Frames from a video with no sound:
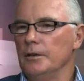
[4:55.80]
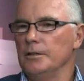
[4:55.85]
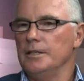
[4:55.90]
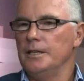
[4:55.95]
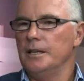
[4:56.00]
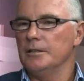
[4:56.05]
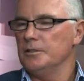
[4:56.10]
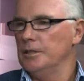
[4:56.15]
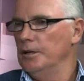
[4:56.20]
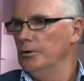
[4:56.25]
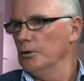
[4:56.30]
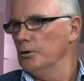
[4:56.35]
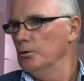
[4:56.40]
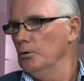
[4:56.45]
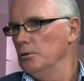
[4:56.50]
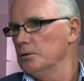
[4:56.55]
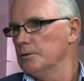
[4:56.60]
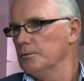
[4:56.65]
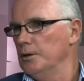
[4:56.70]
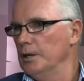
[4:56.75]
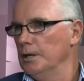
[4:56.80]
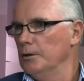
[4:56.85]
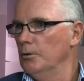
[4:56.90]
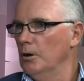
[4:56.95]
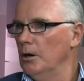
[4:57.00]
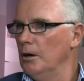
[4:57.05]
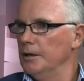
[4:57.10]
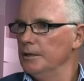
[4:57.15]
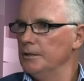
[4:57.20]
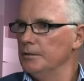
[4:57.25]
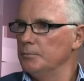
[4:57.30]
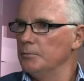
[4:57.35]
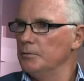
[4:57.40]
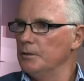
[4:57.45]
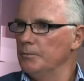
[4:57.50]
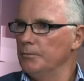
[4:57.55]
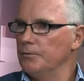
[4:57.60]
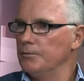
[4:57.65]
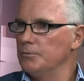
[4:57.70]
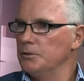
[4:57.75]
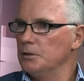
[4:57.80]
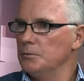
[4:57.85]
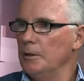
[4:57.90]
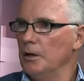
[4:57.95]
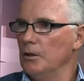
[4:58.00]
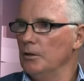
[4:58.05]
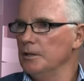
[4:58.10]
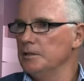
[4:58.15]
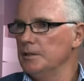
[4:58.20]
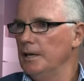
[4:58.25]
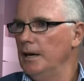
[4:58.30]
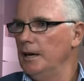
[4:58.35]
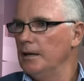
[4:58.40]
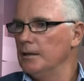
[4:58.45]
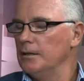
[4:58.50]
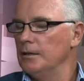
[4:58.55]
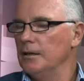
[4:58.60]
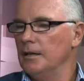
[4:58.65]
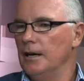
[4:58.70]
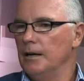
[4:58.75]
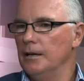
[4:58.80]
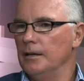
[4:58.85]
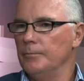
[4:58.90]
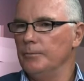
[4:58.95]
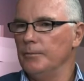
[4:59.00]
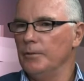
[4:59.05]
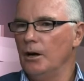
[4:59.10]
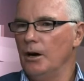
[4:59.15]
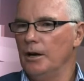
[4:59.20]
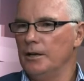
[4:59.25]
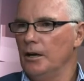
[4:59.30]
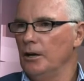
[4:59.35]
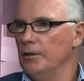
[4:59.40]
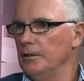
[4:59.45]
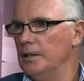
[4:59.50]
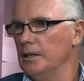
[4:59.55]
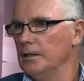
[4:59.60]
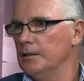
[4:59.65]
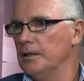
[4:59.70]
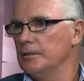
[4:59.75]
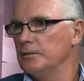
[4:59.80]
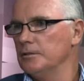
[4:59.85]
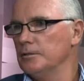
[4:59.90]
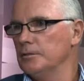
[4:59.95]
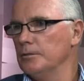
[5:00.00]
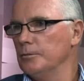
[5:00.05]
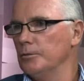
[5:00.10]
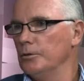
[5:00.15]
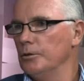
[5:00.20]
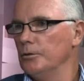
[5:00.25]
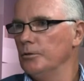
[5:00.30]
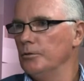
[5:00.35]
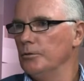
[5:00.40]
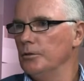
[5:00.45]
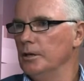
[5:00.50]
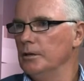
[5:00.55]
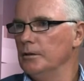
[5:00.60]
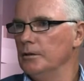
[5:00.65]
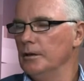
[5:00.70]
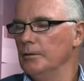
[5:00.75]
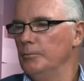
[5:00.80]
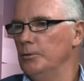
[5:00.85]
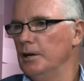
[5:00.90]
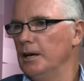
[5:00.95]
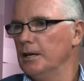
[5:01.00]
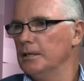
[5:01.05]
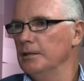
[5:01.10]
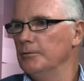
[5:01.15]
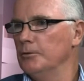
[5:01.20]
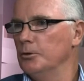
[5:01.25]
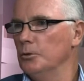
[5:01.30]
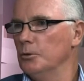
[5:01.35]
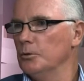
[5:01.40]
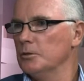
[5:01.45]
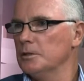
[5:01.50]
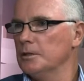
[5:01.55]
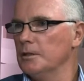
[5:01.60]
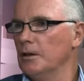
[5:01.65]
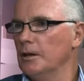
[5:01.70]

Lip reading: yes, there are calls for an inquiry to spell this out. I don't think that's a productive course.